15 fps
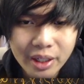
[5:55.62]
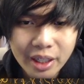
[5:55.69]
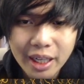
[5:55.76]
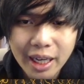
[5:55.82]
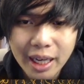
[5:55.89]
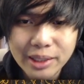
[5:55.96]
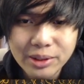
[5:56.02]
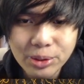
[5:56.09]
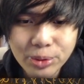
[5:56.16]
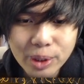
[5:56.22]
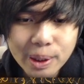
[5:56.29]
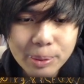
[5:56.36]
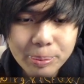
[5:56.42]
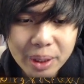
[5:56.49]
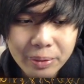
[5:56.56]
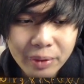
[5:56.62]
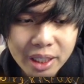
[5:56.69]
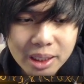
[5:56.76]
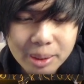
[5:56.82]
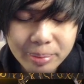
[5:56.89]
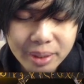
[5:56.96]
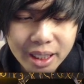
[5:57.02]
And so rook to b1
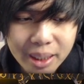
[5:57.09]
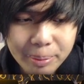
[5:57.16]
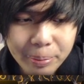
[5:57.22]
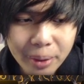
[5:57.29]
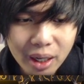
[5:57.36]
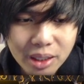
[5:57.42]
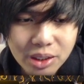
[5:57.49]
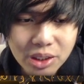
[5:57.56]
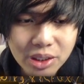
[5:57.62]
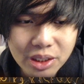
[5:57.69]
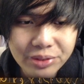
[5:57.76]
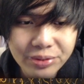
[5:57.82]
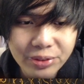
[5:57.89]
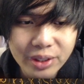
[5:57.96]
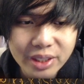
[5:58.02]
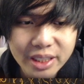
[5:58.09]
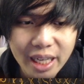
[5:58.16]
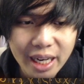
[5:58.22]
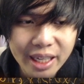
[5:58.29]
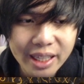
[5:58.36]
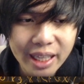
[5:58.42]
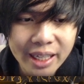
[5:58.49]
is played, pawn to g4,
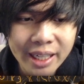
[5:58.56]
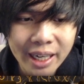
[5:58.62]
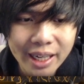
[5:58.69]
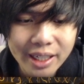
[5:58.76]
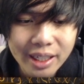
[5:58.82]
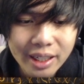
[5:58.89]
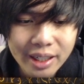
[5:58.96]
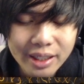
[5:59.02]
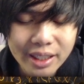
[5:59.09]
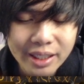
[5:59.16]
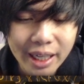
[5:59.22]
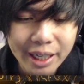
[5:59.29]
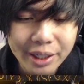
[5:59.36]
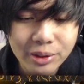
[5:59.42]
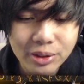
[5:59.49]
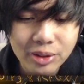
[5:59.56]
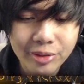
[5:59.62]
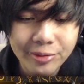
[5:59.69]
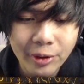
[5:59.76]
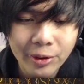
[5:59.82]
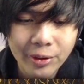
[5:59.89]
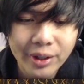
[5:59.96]
attacking that knight, the knight goes
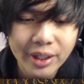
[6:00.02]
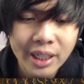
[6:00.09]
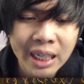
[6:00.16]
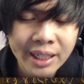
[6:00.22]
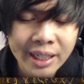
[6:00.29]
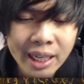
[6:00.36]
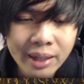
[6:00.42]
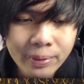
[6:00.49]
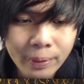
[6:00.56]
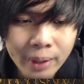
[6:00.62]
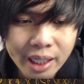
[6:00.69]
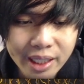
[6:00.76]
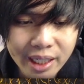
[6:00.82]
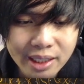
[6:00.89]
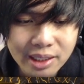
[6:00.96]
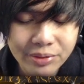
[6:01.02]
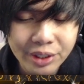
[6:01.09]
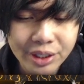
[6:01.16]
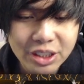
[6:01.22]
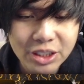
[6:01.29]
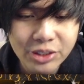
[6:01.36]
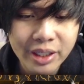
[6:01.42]
forward, and now white gets a
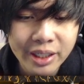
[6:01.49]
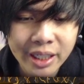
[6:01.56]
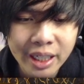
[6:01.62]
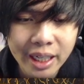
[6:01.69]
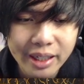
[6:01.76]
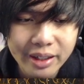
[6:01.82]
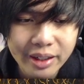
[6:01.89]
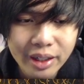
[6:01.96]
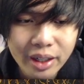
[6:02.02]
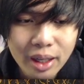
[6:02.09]
very strong knight.